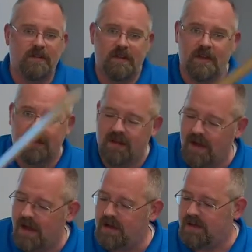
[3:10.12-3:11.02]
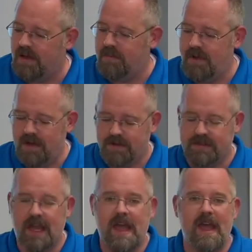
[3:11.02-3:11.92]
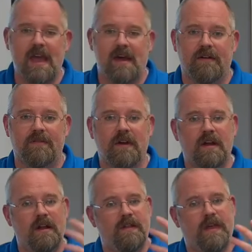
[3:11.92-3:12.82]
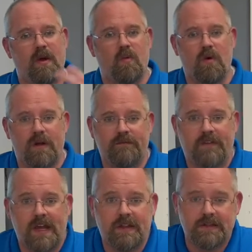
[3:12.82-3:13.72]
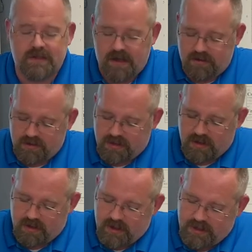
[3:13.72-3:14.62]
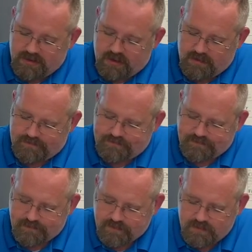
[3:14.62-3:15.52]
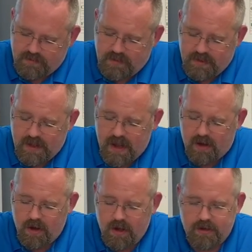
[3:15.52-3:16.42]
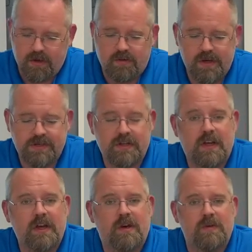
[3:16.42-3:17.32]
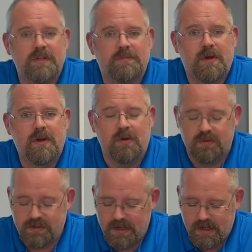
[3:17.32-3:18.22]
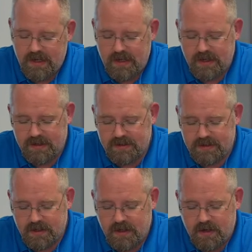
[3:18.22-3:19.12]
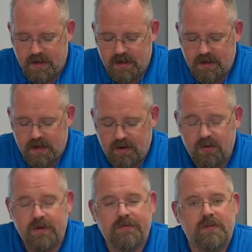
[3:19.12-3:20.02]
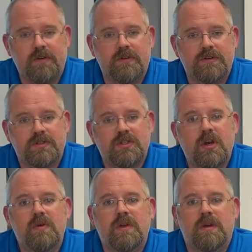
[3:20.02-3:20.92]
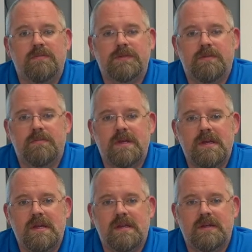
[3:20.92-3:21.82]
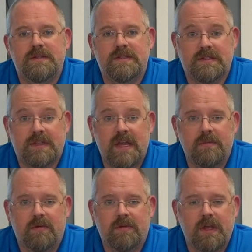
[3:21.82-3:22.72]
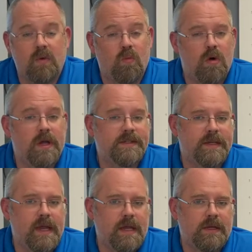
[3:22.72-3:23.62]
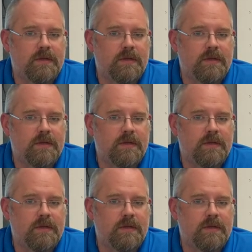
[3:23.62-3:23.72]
the alkali metals have that 1 valence outer shell electron. Now, the question I always pose is, in order for sodium to be stable, it wants 8.